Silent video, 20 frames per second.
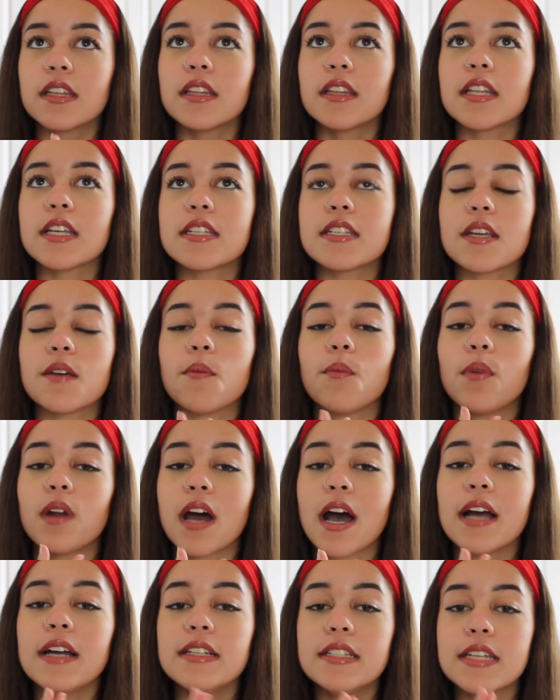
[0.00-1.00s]
Listen, when
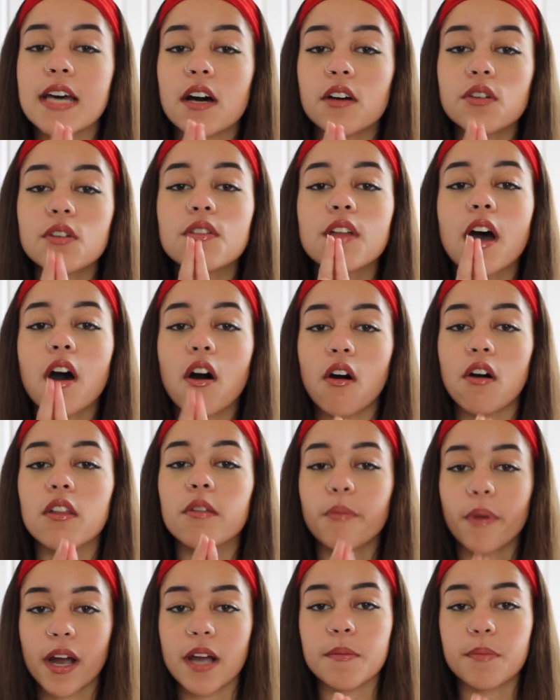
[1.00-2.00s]
I tell you that All the
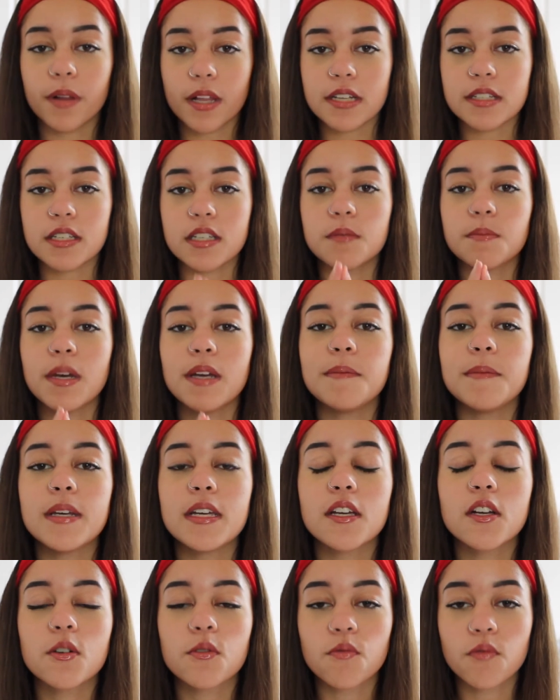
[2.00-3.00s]
Bright Places made me
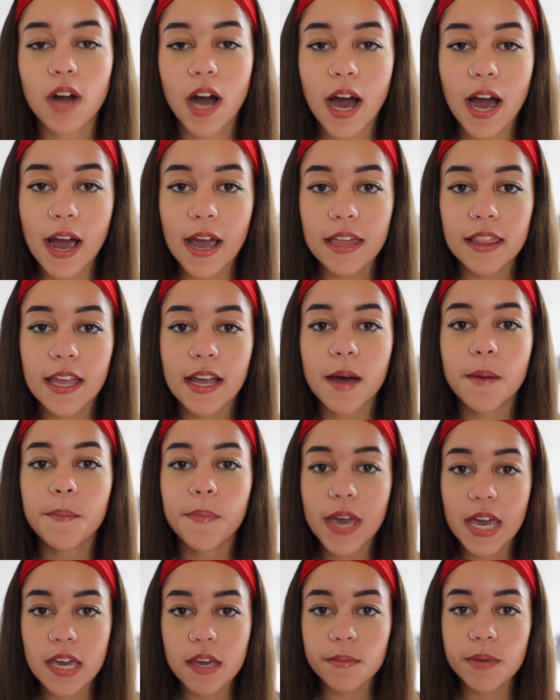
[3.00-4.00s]
cry like a
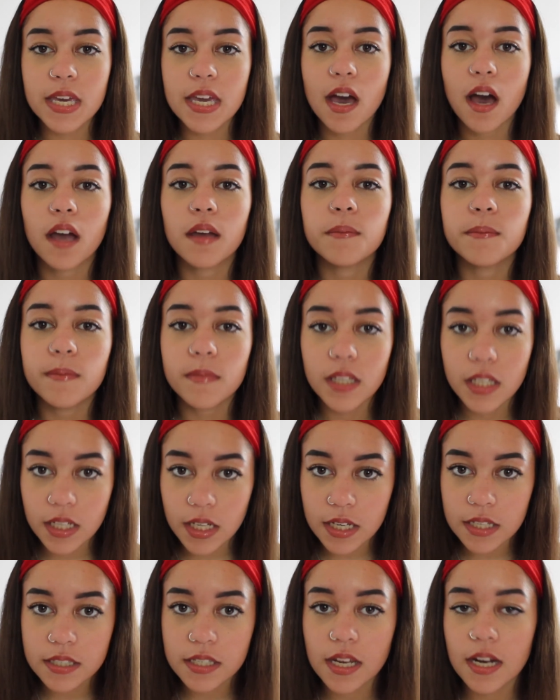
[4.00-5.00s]
baby, I mean
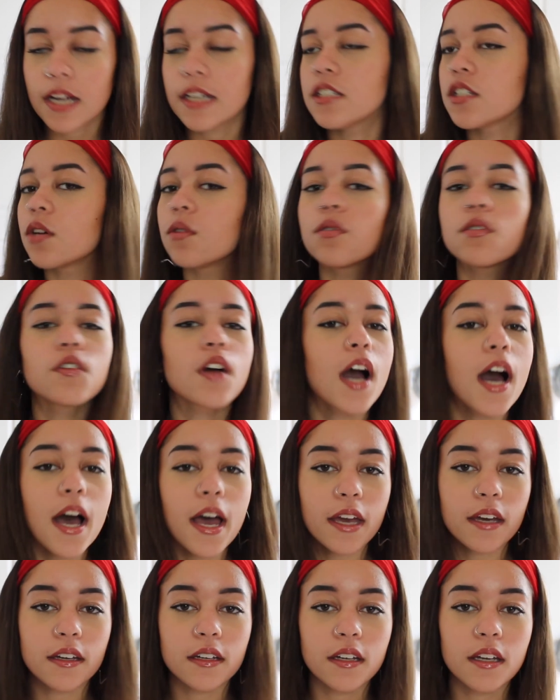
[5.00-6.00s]
it. And I don't cry